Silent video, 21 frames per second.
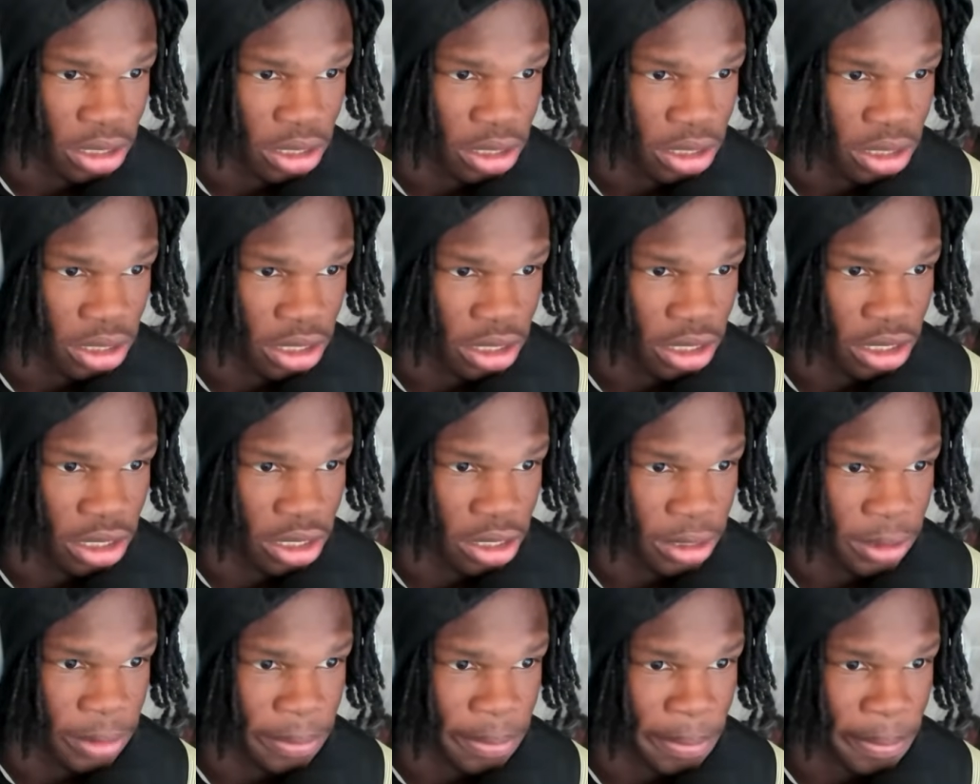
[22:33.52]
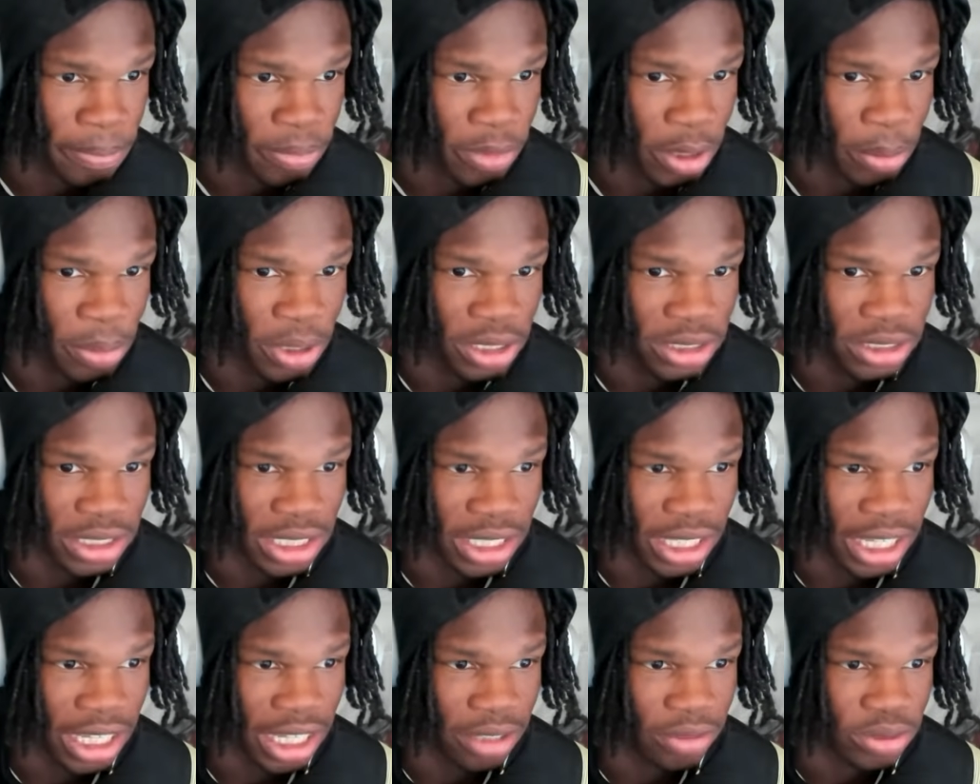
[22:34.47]
Be a second
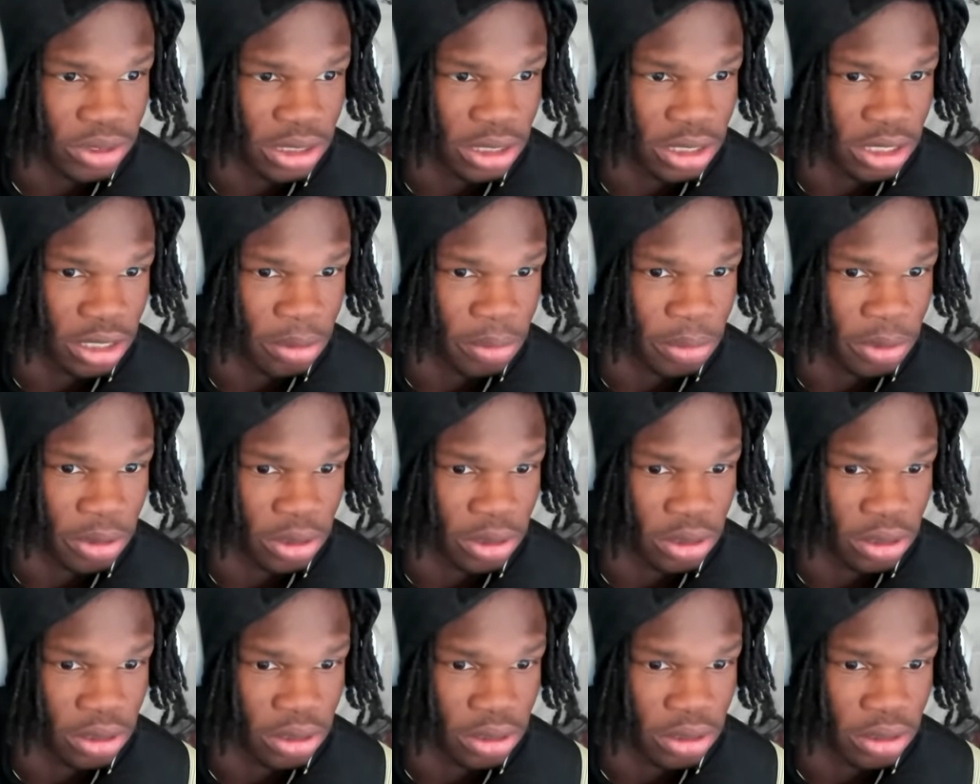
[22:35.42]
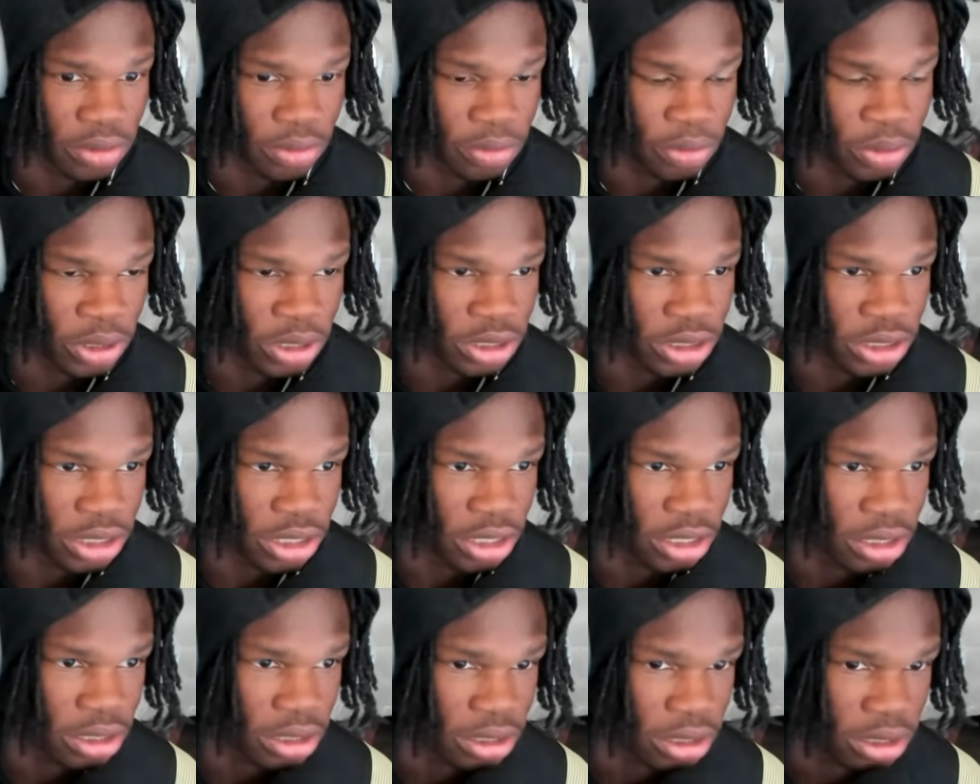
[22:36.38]
half team for this year.